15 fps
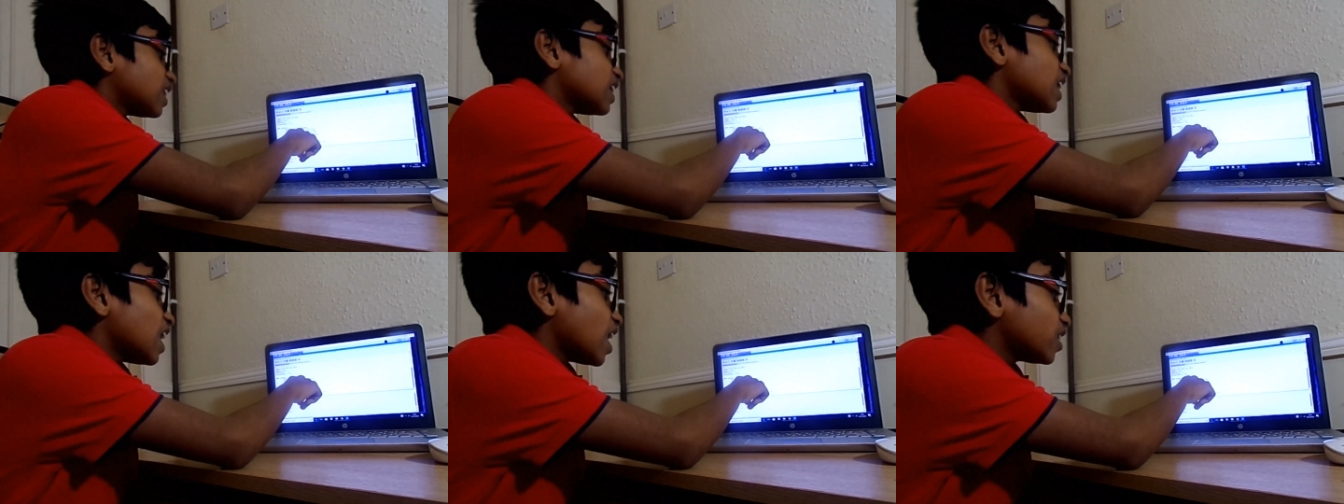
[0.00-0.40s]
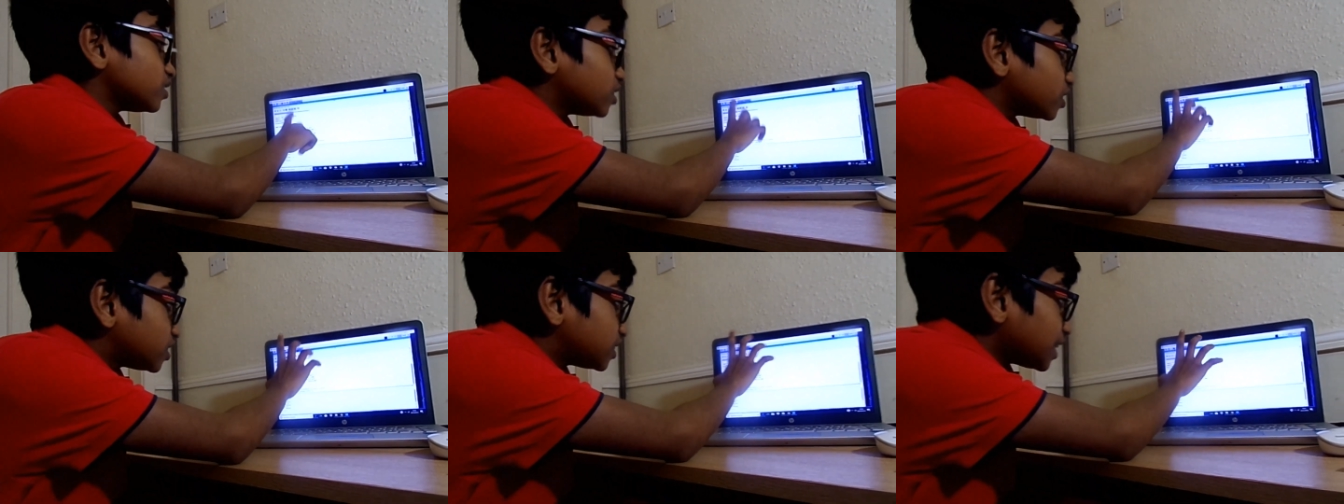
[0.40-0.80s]
And
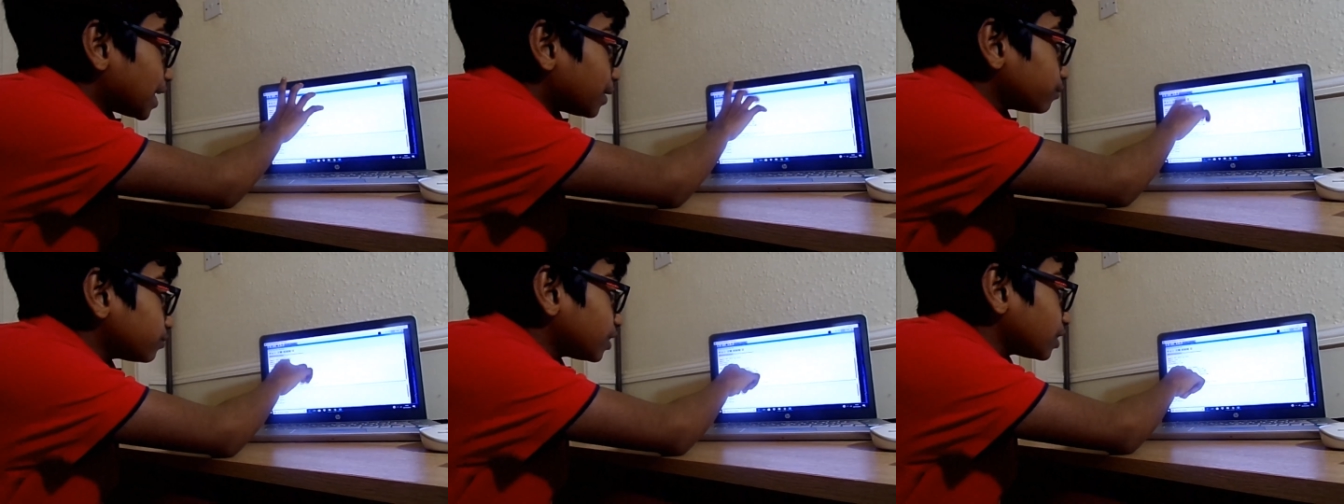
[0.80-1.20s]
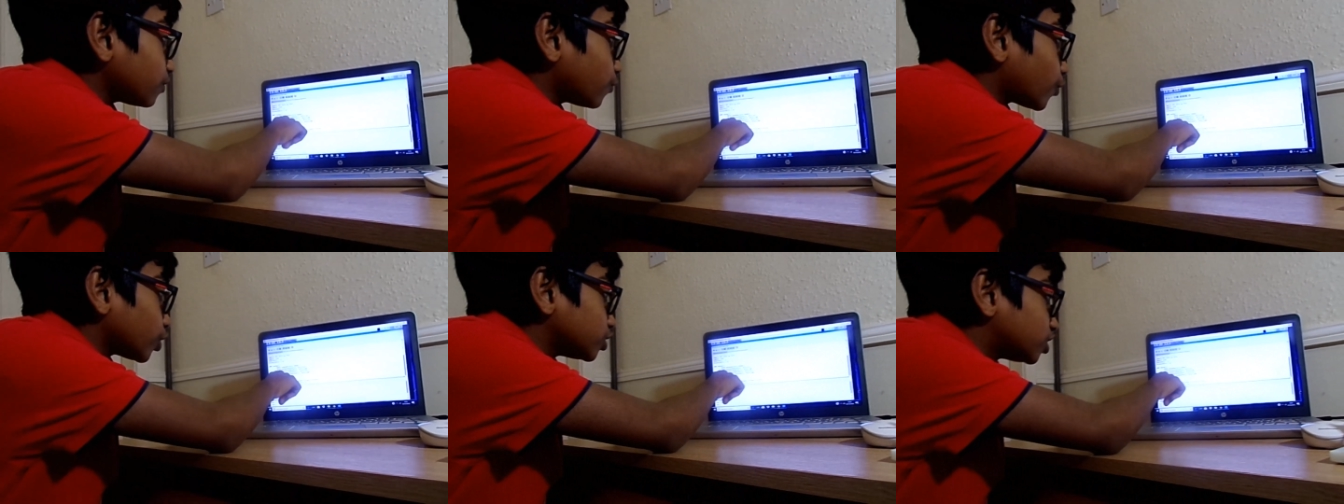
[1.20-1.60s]
the same thing
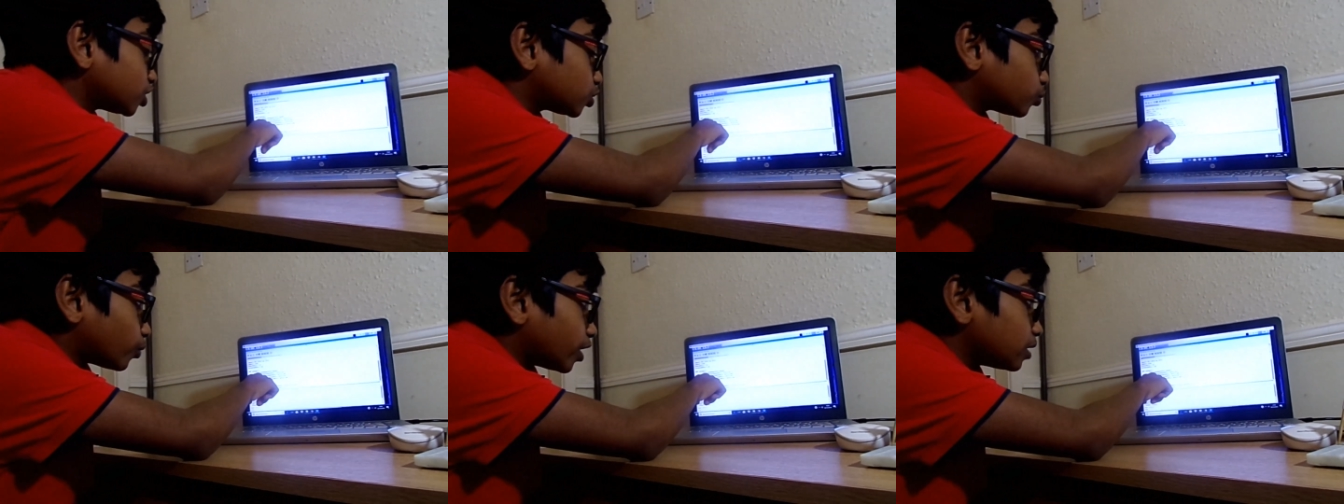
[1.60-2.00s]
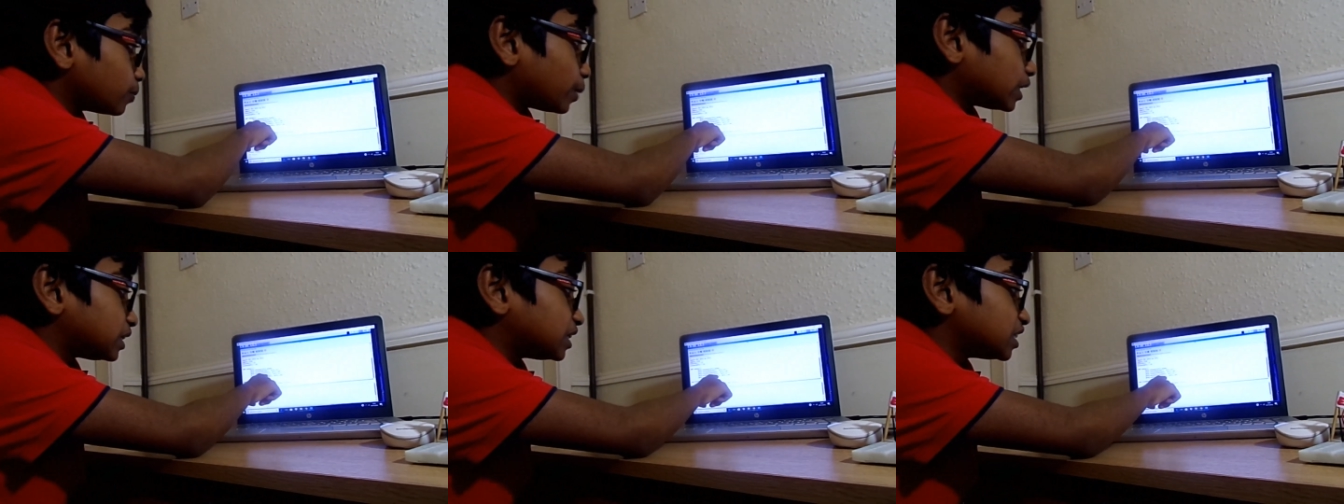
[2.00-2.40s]
for this one,
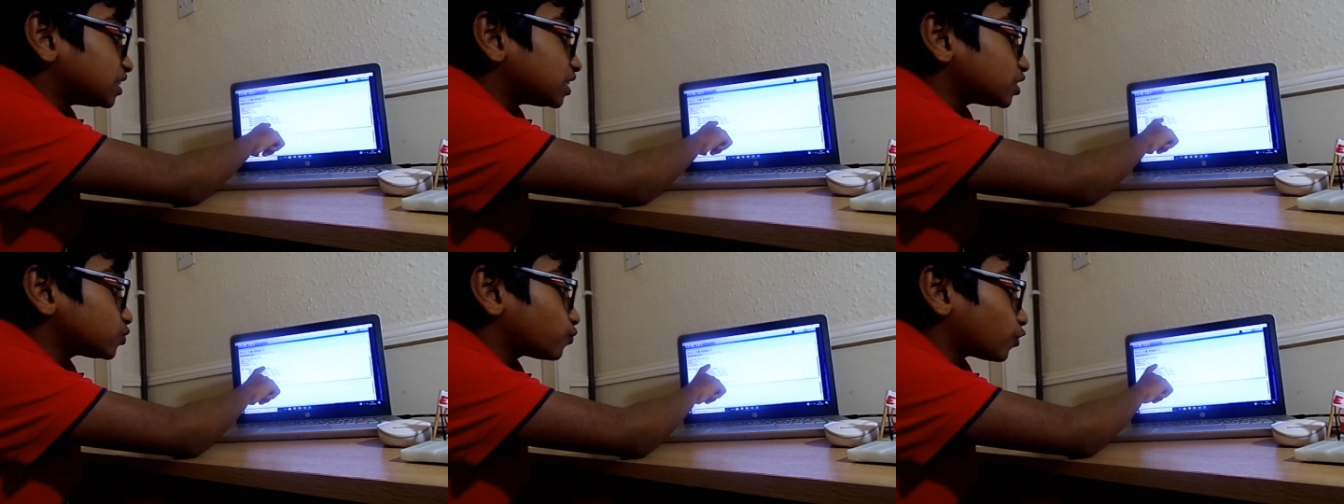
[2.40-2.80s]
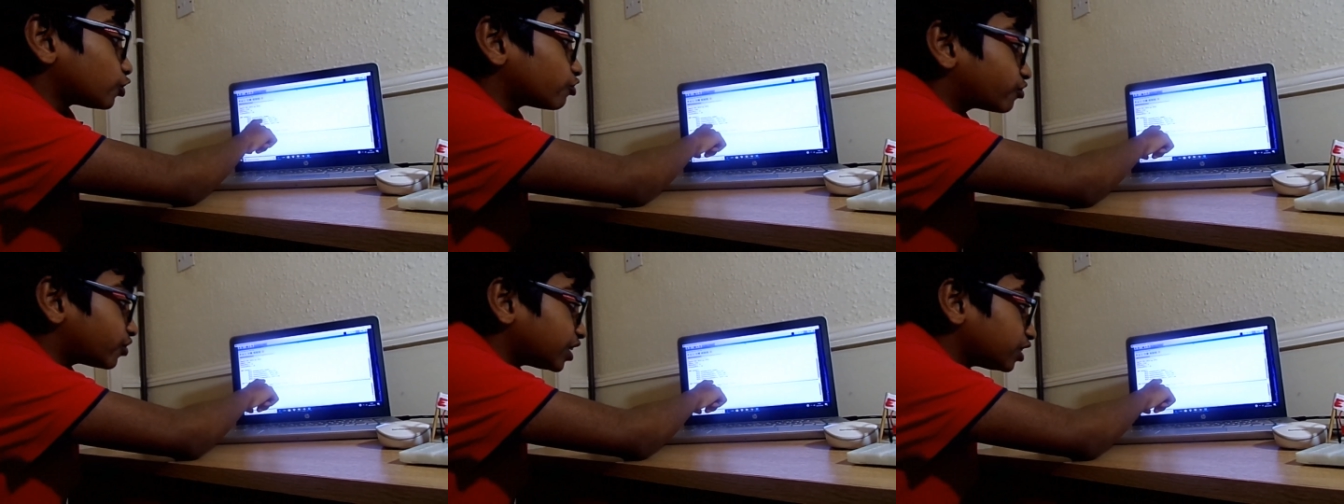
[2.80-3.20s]
but this is for
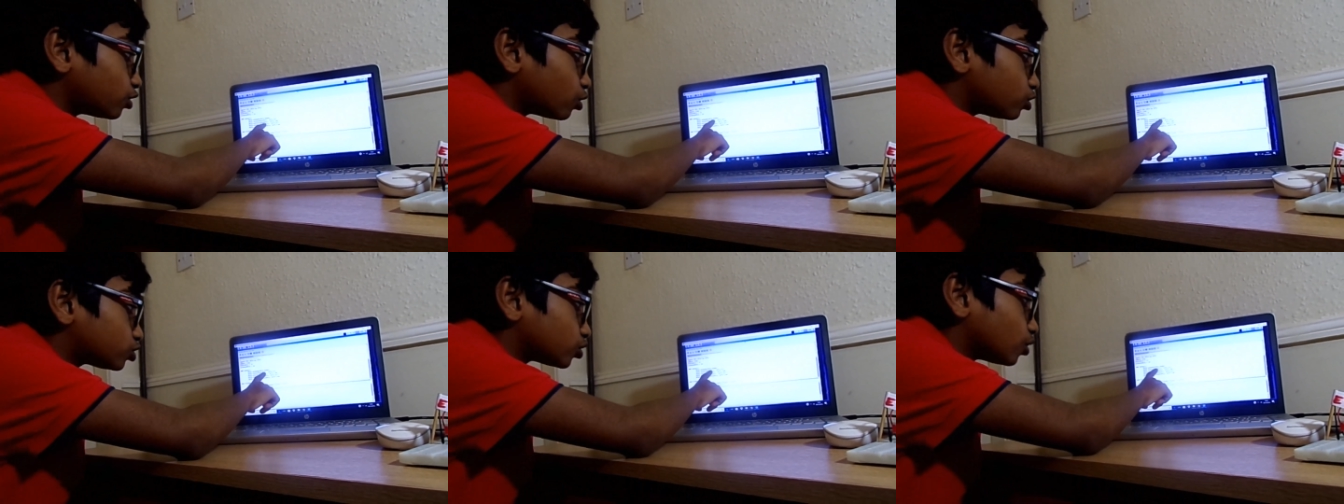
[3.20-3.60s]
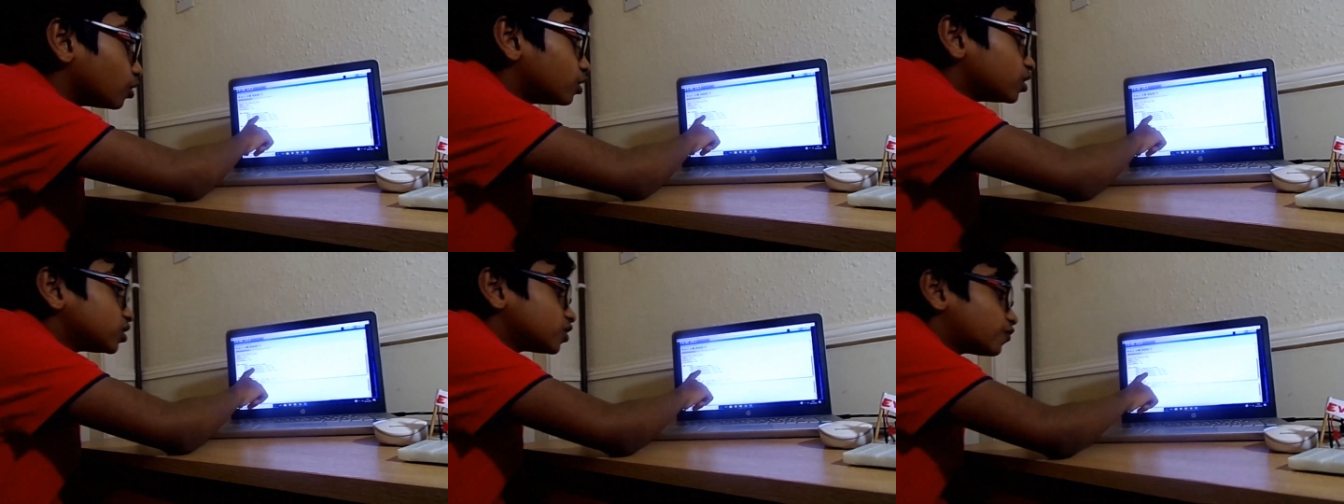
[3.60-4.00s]
green also.
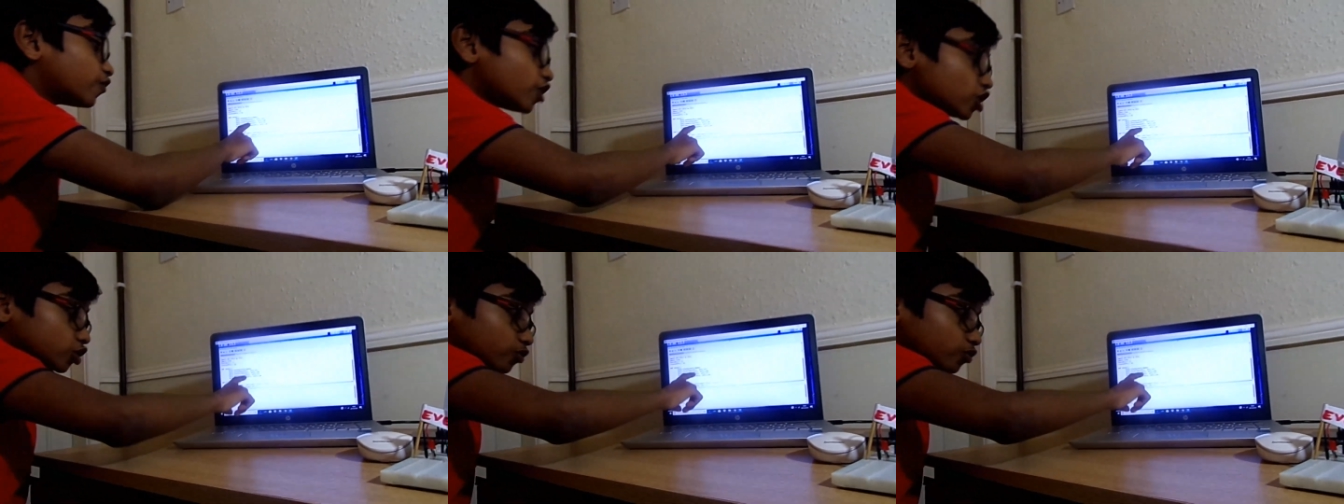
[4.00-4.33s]
The first